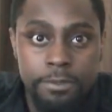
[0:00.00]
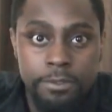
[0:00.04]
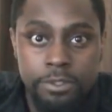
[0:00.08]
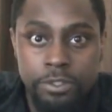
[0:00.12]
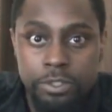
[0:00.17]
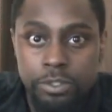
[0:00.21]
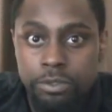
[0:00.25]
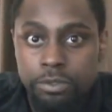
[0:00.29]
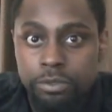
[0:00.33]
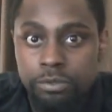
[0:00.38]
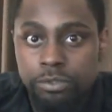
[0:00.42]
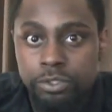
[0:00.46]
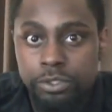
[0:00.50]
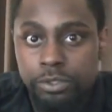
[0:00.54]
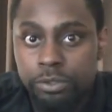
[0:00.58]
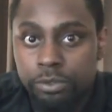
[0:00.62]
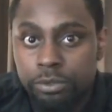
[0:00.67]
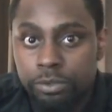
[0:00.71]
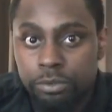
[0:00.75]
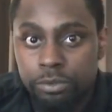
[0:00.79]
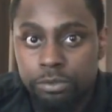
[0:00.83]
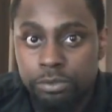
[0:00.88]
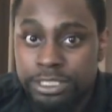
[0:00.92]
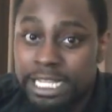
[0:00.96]
due
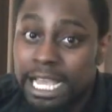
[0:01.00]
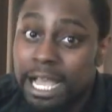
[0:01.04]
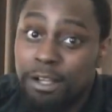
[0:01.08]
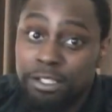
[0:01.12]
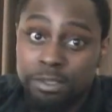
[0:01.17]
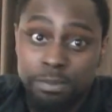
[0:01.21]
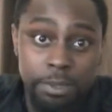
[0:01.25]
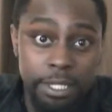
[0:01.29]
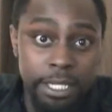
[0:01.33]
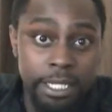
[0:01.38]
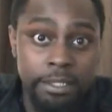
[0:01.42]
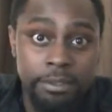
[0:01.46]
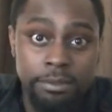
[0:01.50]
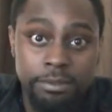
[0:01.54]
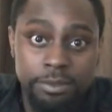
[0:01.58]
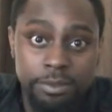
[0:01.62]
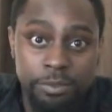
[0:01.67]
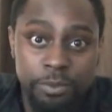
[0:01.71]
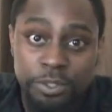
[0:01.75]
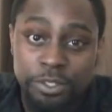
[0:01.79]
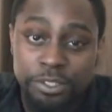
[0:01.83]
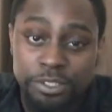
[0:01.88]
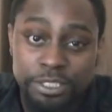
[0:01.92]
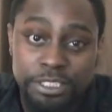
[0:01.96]
to child's play
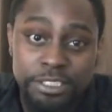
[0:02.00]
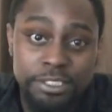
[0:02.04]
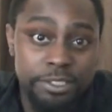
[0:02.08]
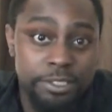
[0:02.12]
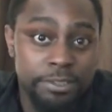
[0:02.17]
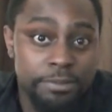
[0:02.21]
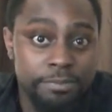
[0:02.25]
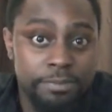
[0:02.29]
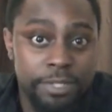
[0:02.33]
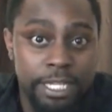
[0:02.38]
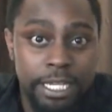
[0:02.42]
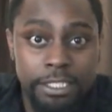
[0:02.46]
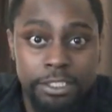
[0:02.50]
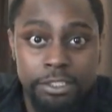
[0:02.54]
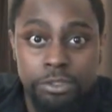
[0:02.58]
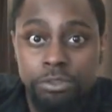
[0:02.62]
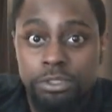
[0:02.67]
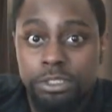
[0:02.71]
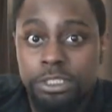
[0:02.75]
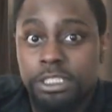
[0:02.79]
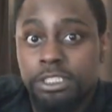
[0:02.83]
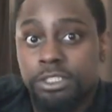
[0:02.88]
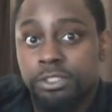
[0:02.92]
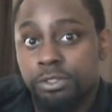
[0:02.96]
with a sister. I had two
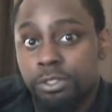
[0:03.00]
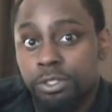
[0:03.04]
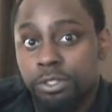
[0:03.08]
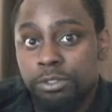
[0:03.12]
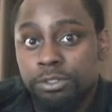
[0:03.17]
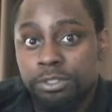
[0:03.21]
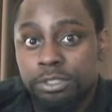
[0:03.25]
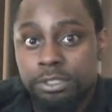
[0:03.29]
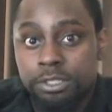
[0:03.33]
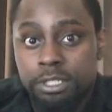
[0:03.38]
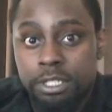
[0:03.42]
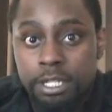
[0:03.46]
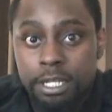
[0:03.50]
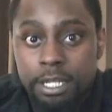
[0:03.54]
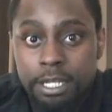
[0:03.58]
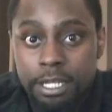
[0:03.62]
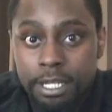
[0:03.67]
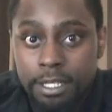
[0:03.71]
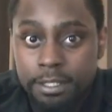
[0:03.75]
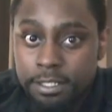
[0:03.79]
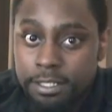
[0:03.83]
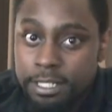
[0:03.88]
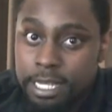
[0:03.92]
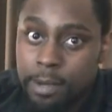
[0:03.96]
6-year-olds.
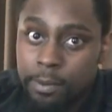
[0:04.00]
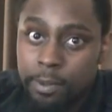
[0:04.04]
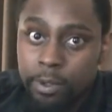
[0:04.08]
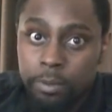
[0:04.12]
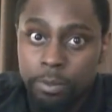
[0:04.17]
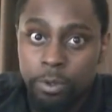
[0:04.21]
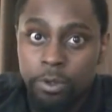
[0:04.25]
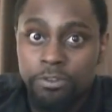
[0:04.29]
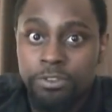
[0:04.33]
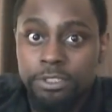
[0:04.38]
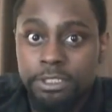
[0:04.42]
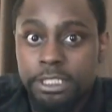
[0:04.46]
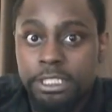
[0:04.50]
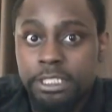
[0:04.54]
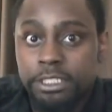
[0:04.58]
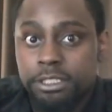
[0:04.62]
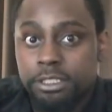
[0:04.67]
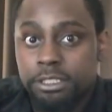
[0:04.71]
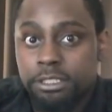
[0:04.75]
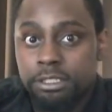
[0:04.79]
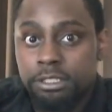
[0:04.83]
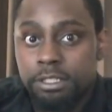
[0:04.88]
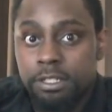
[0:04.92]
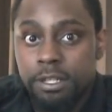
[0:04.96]
At the time, they were both
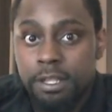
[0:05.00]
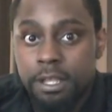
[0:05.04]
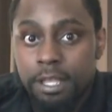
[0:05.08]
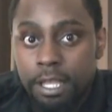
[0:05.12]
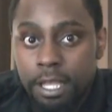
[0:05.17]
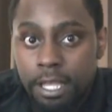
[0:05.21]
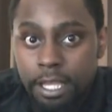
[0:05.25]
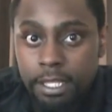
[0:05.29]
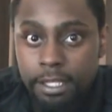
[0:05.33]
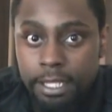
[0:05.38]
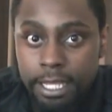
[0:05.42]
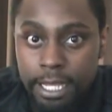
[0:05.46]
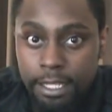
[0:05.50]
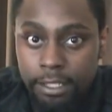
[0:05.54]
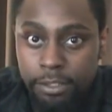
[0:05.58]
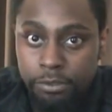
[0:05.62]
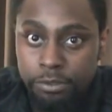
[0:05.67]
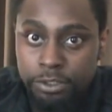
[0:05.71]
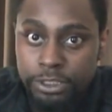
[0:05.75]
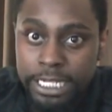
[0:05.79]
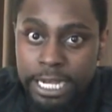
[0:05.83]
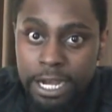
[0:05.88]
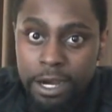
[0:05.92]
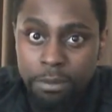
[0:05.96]
6. They had a
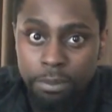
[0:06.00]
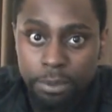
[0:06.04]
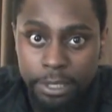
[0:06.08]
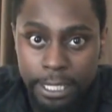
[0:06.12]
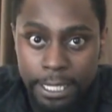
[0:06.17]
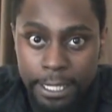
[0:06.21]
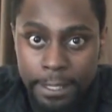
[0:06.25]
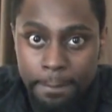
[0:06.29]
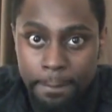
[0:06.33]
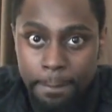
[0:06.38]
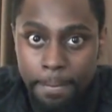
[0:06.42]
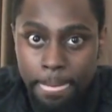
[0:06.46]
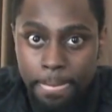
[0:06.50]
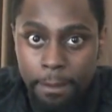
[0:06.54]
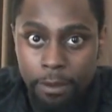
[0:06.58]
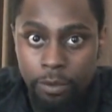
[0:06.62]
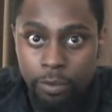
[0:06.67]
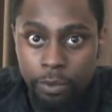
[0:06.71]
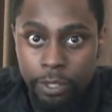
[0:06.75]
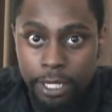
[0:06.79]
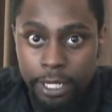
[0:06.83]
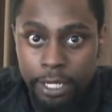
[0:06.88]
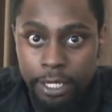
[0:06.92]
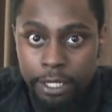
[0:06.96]
little child play
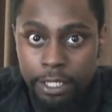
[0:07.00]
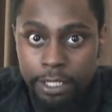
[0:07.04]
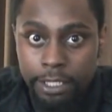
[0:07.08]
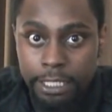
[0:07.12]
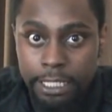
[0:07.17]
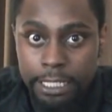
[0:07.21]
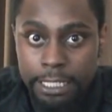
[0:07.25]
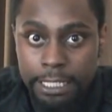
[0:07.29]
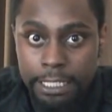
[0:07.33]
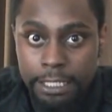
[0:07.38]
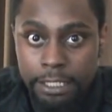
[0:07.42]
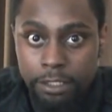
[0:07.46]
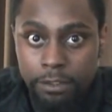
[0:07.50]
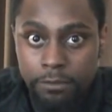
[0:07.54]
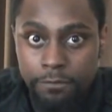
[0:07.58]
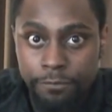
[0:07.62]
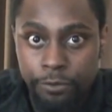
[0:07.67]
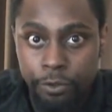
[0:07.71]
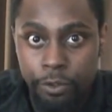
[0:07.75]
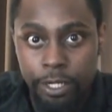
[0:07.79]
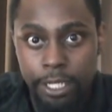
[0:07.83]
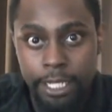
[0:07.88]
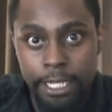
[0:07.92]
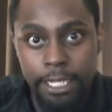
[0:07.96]
where her
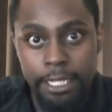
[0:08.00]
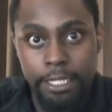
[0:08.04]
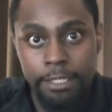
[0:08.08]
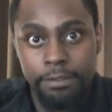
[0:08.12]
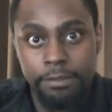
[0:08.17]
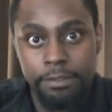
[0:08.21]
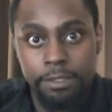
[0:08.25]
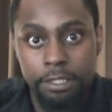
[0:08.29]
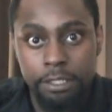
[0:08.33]
forehead